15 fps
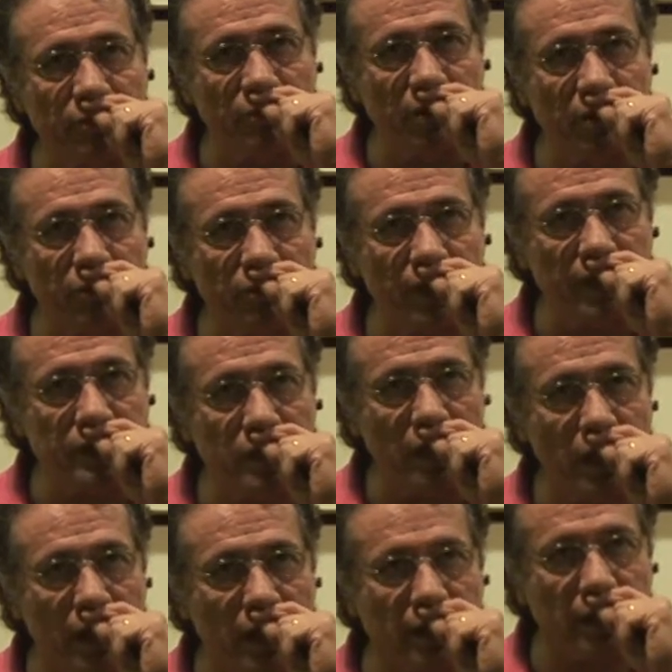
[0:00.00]
Where do I
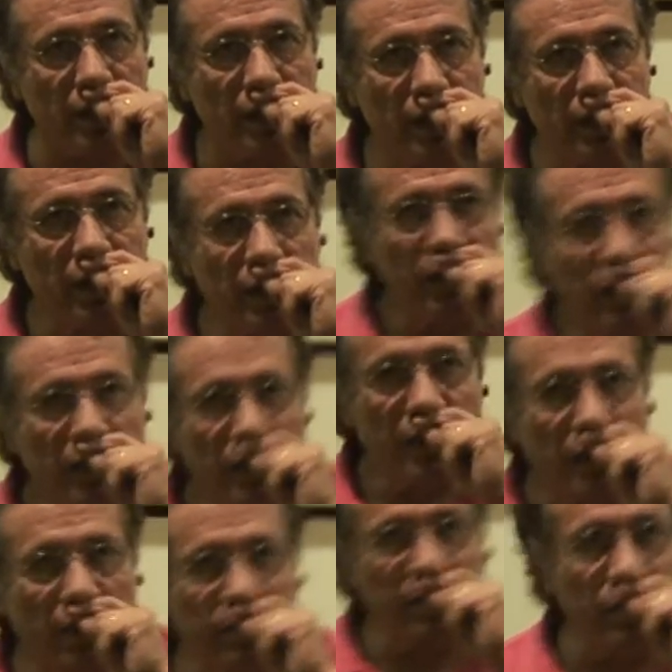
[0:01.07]
talk?
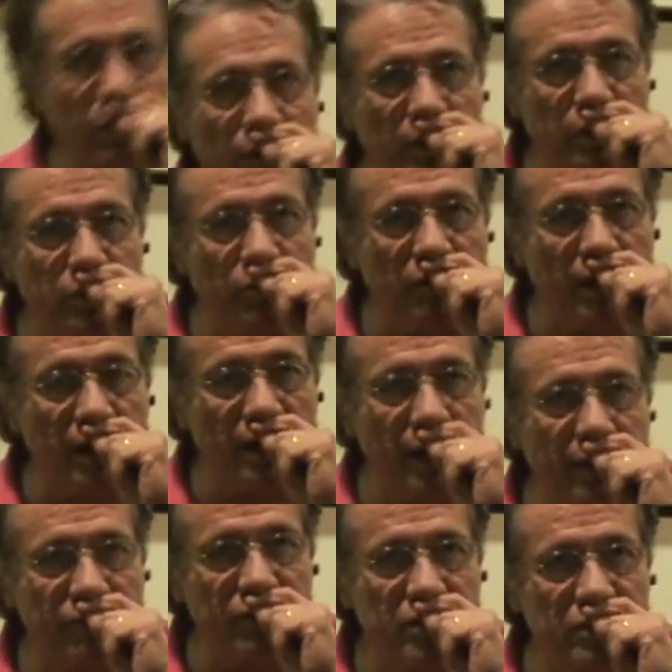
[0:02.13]
I mean, when do I
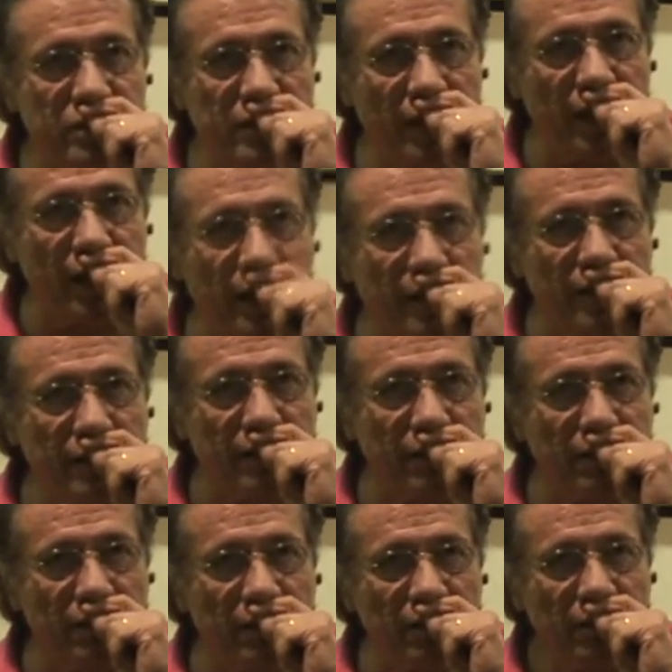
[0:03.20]
have to say it, you
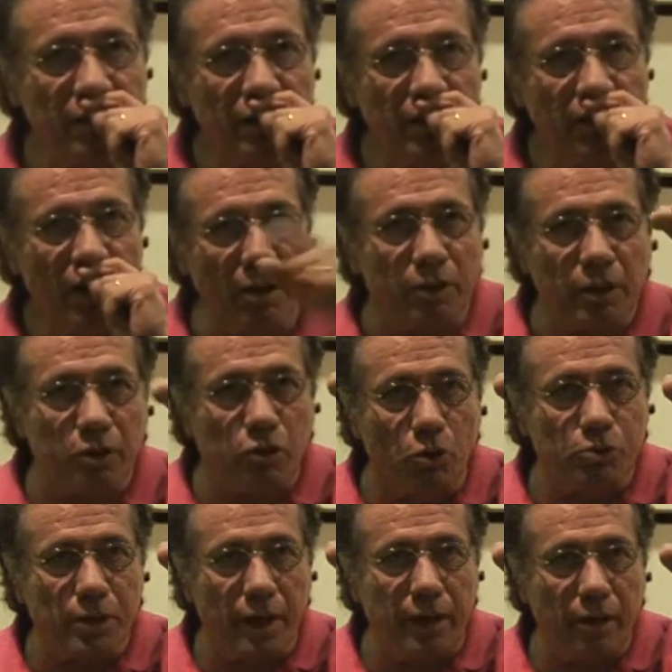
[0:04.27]
know? Oh, it
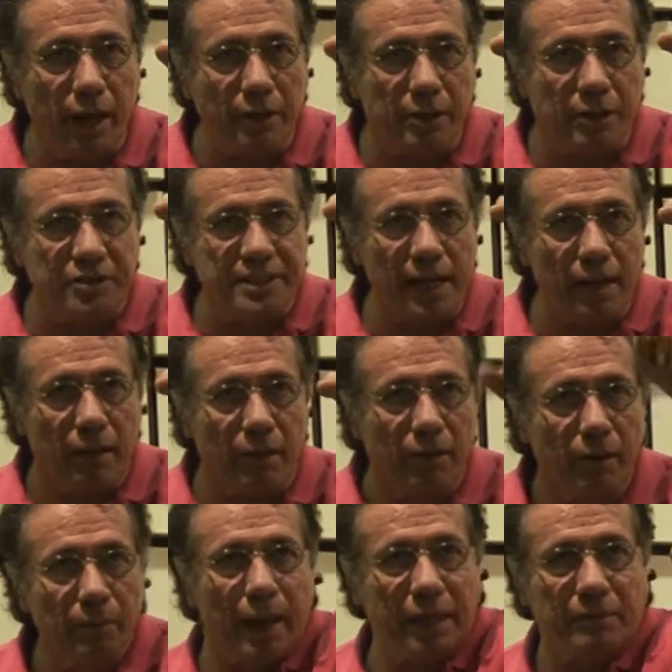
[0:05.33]
goes right here, I can tell.
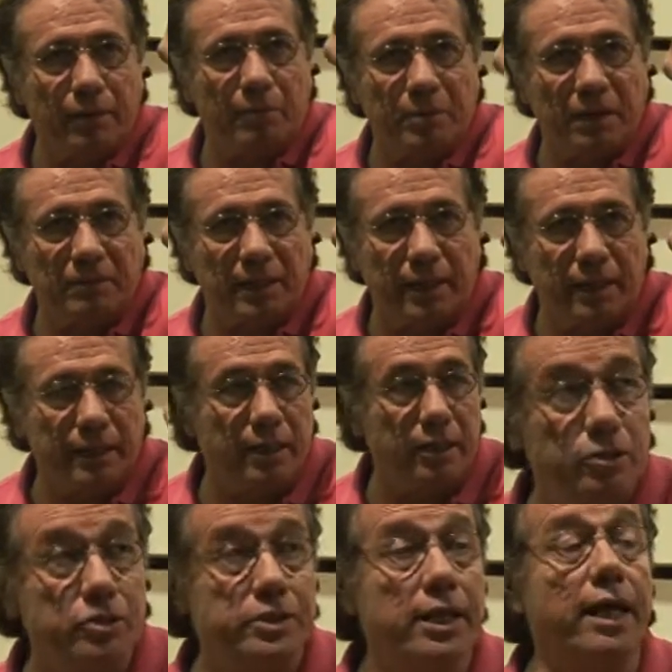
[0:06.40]
And
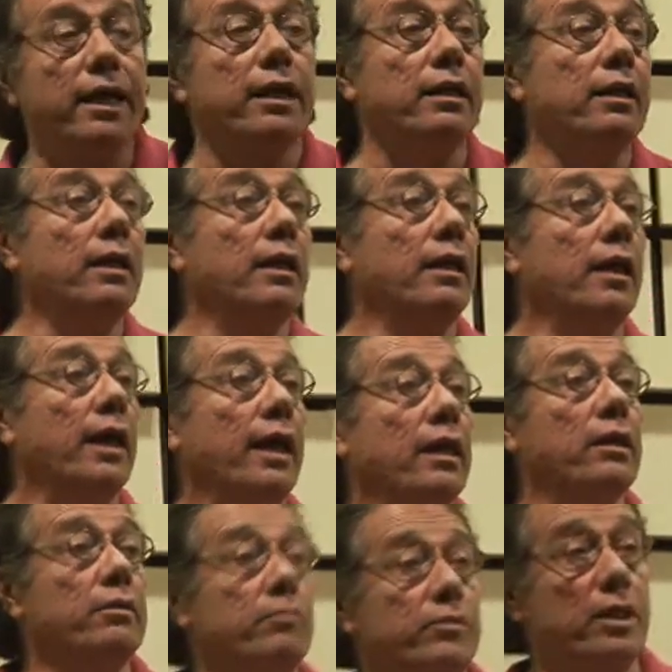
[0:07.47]
you say it. And
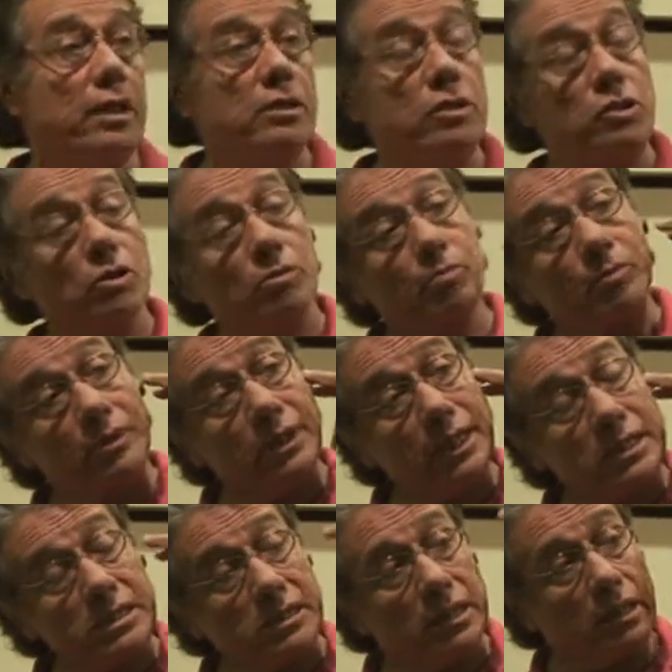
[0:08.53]
then you're
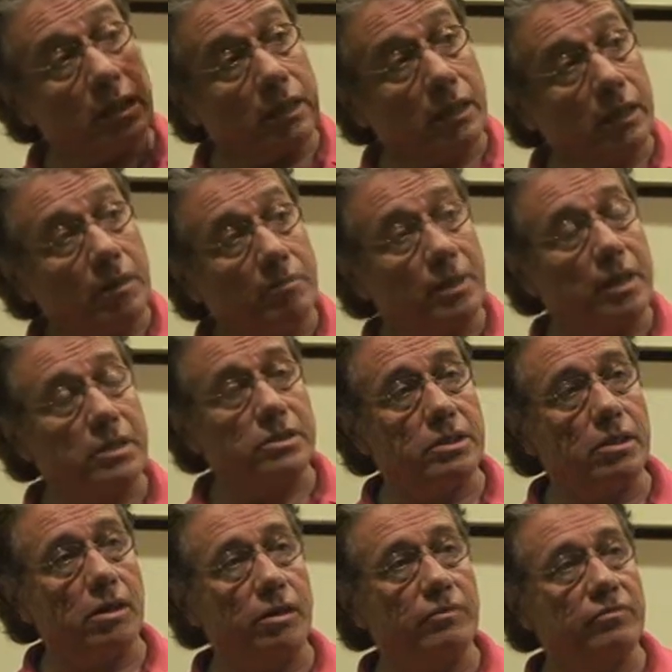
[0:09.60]
listening because the
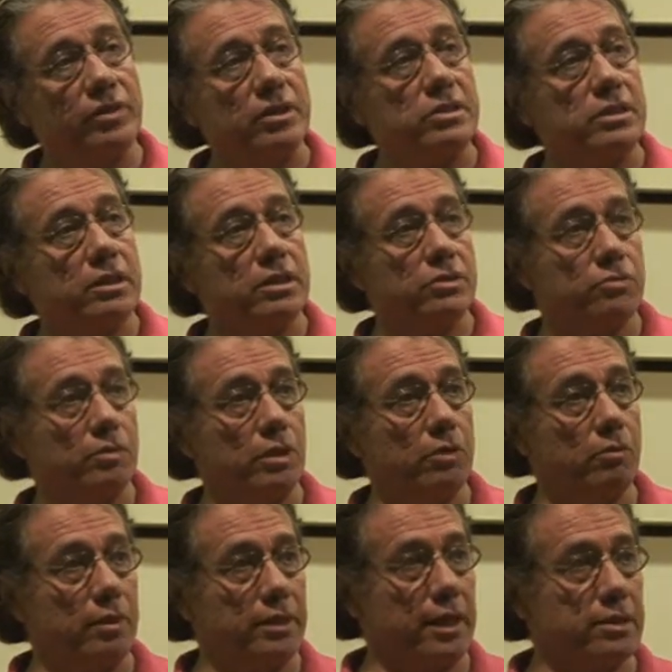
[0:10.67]
art of listening is really
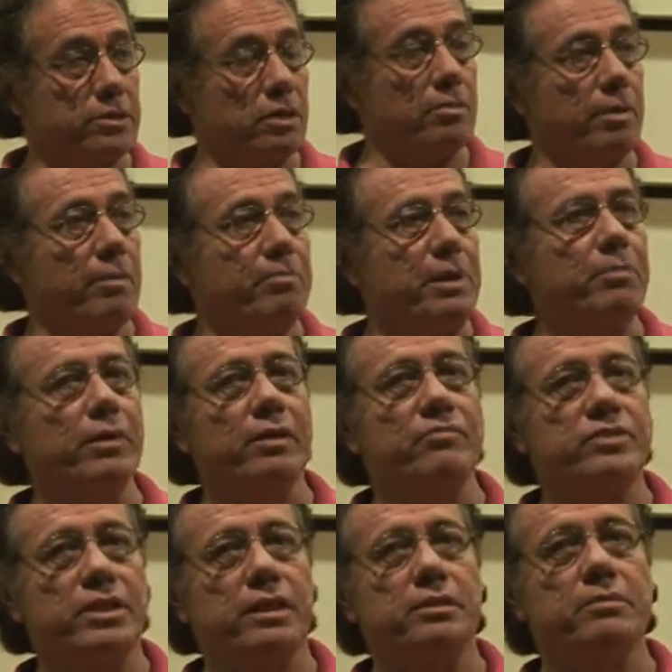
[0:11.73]
what that's all about. People have
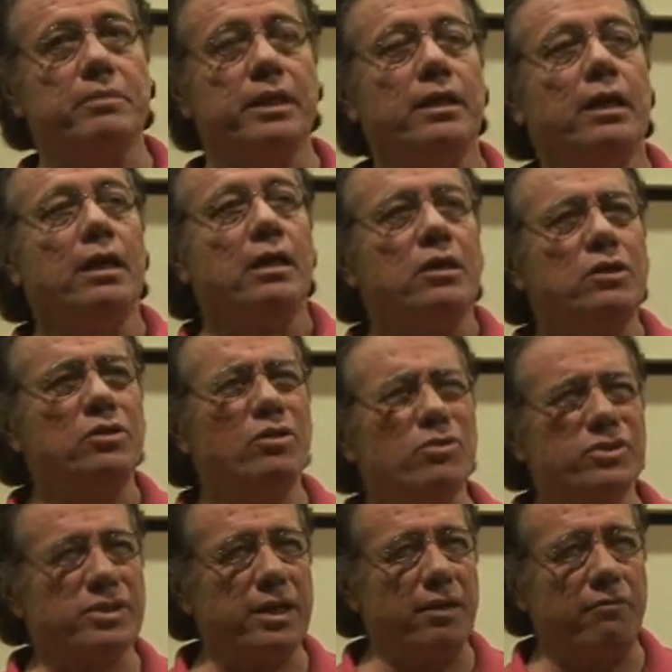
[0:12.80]
said to me, you don't
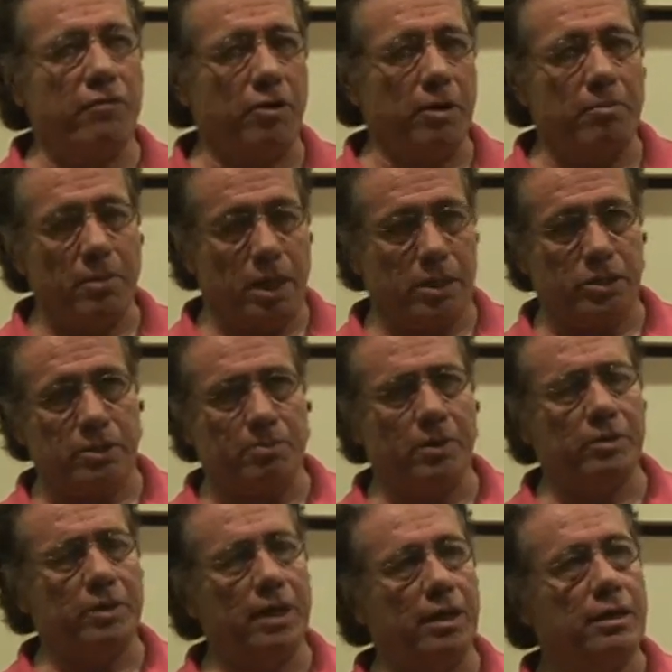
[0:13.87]
say very much,
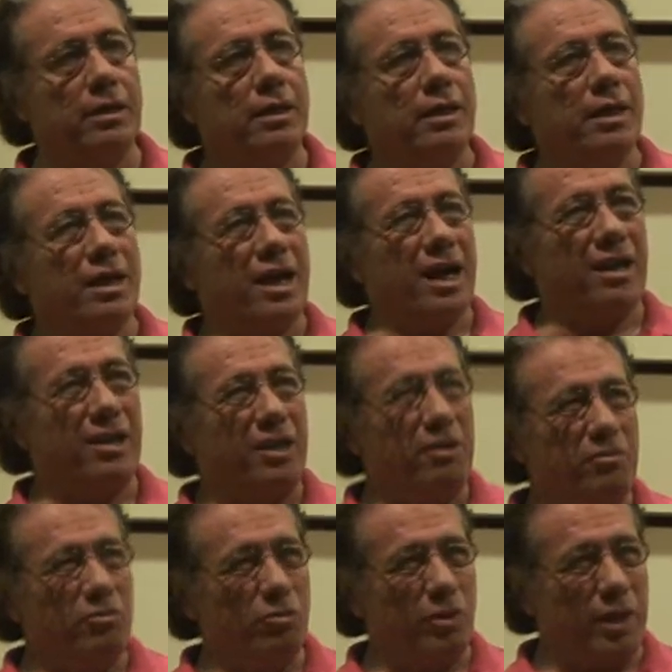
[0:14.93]
but yet,
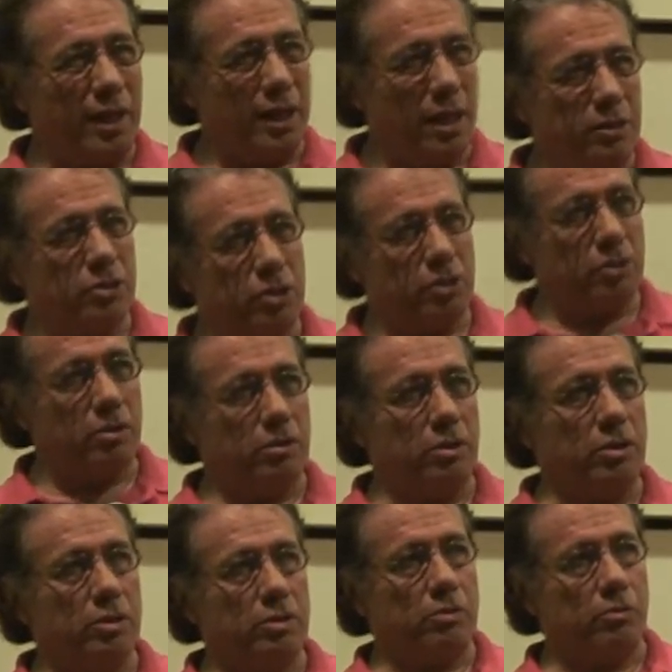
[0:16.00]
even when they cut to you,
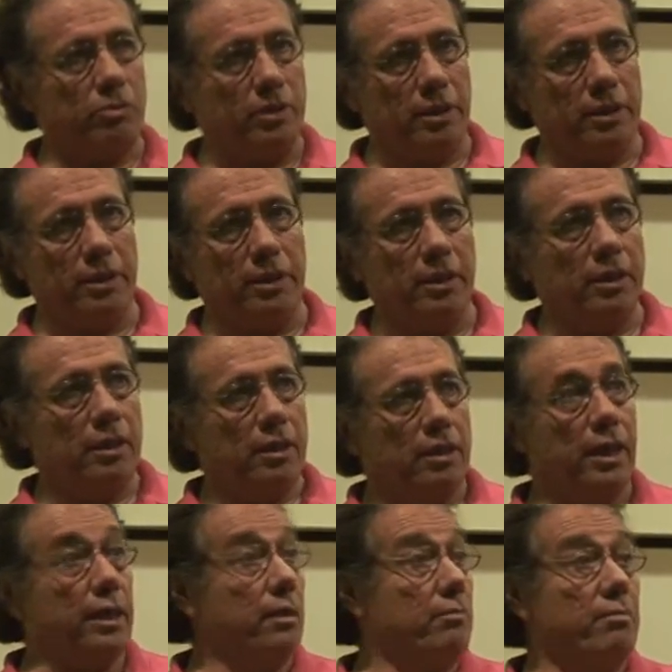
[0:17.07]
you're really
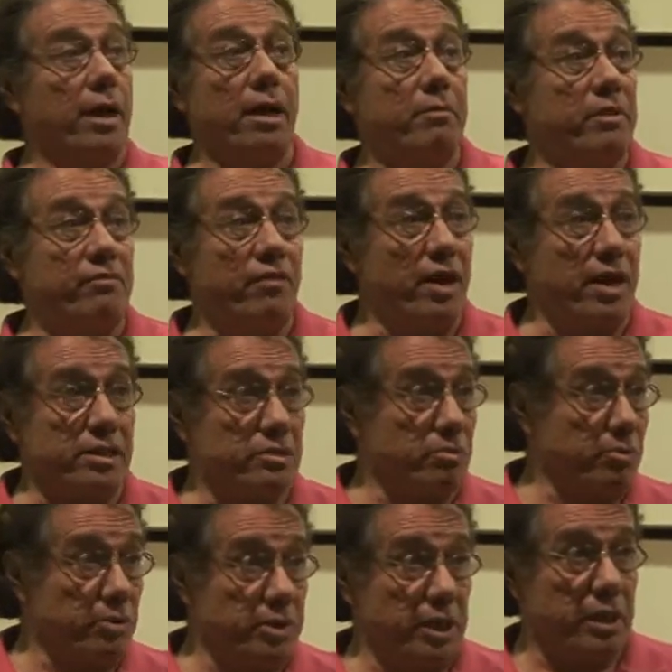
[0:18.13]
like in Miami Vice,
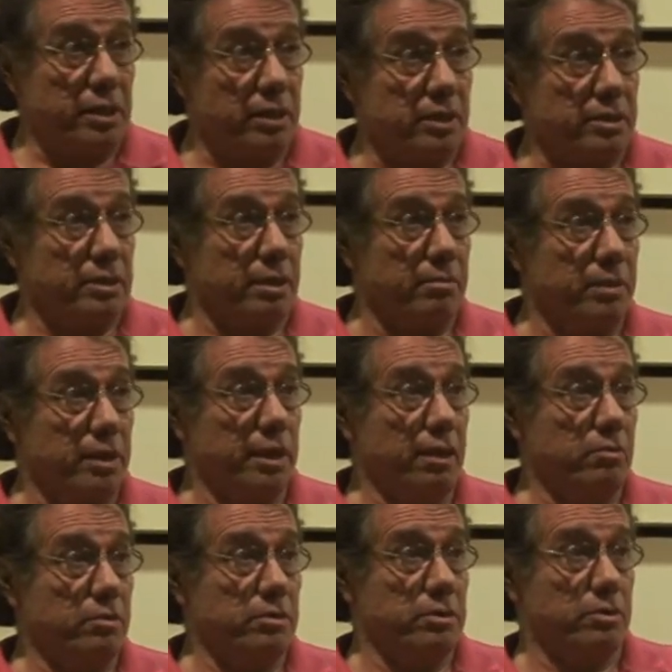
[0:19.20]
ridiculous. I mean, that
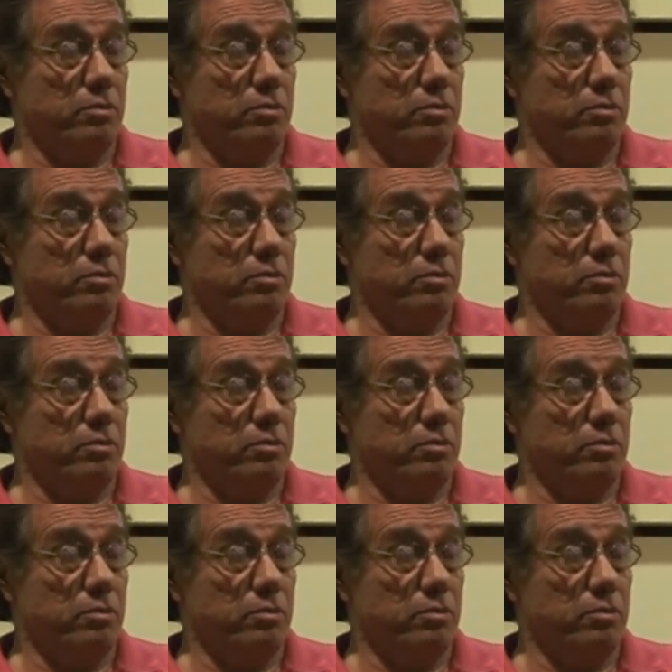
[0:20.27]
was